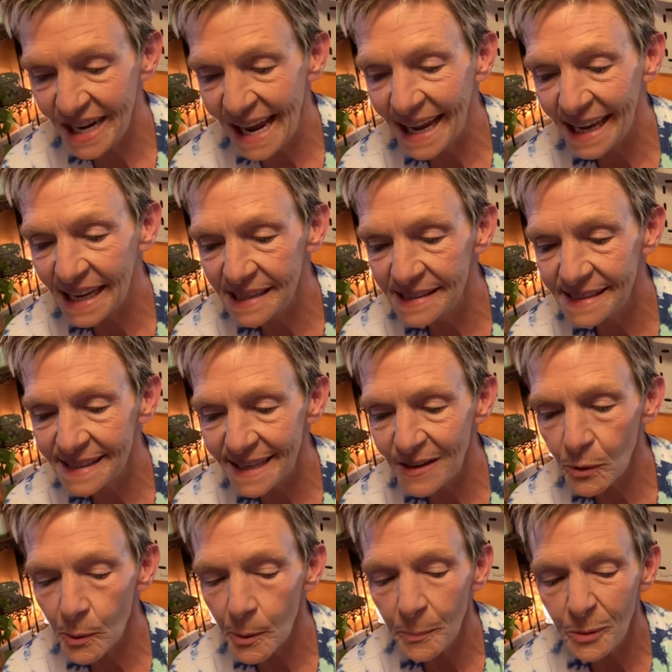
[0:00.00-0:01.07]
A
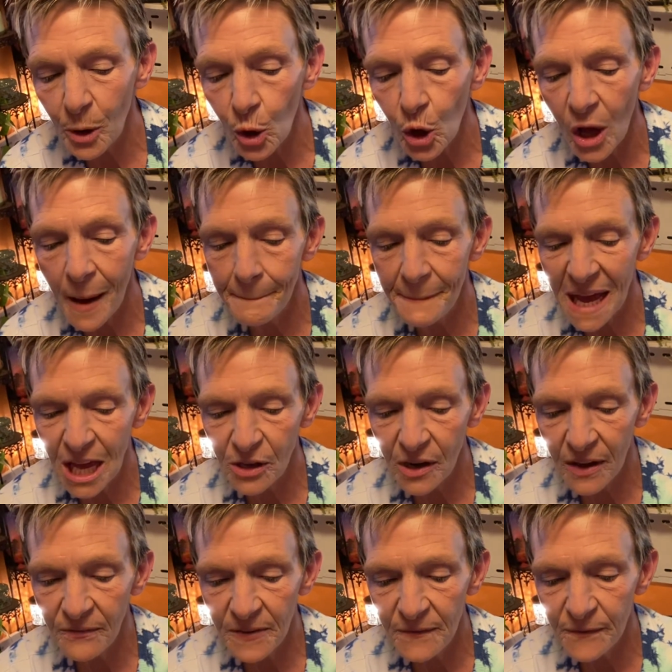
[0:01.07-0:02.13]
considerable amount
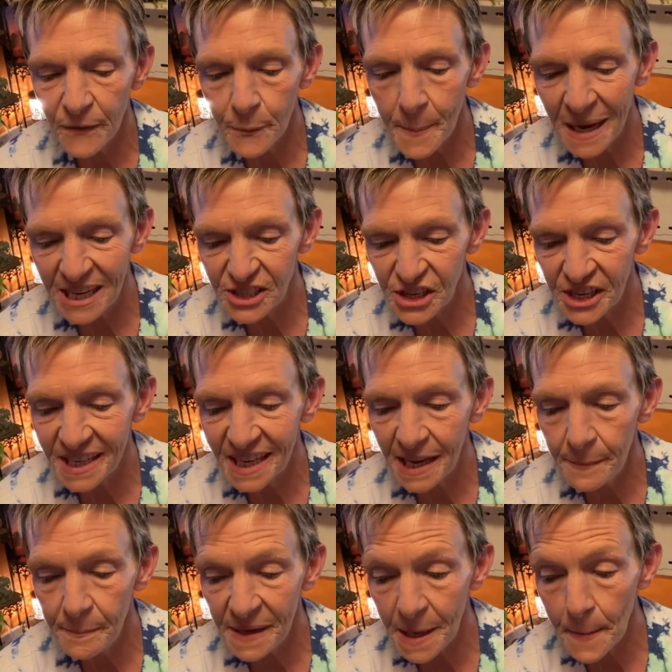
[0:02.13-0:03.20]
of information
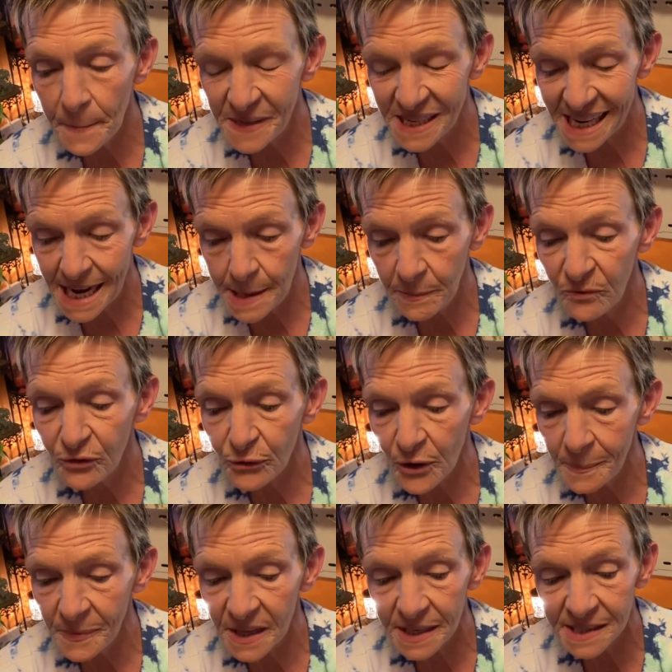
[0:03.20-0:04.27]
can be obtained
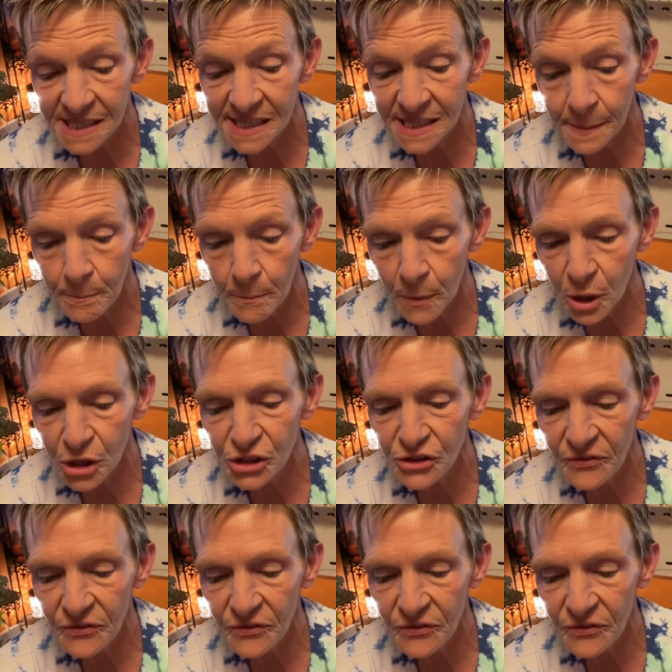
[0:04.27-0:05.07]
from the submerged